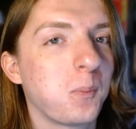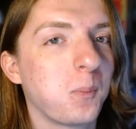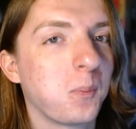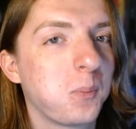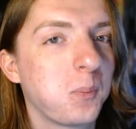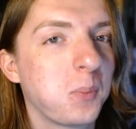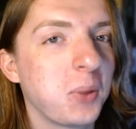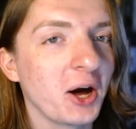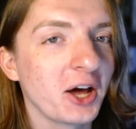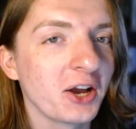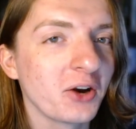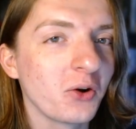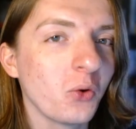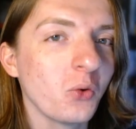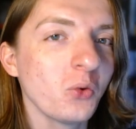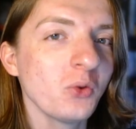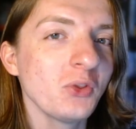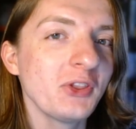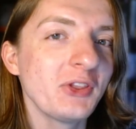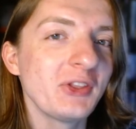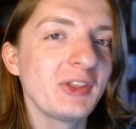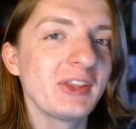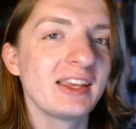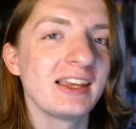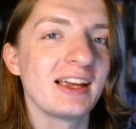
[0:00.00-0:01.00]
but
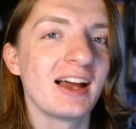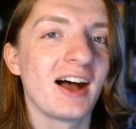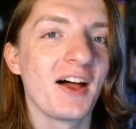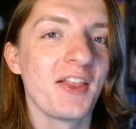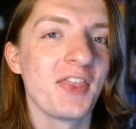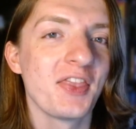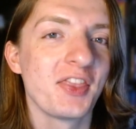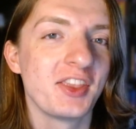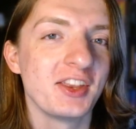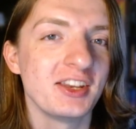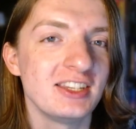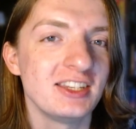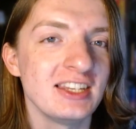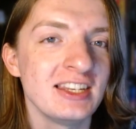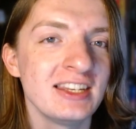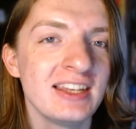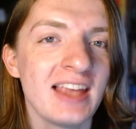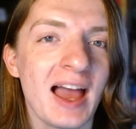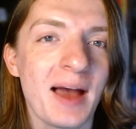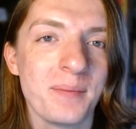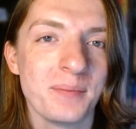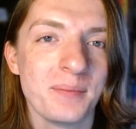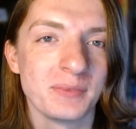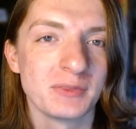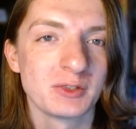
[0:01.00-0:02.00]
only on the D
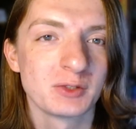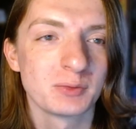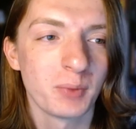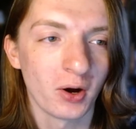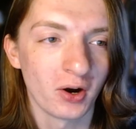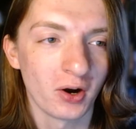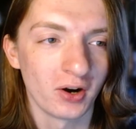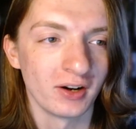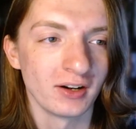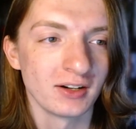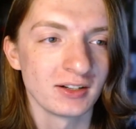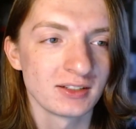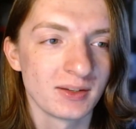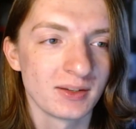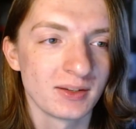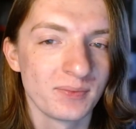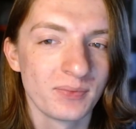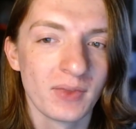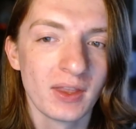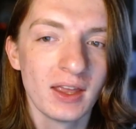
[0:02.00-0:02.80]
M's part.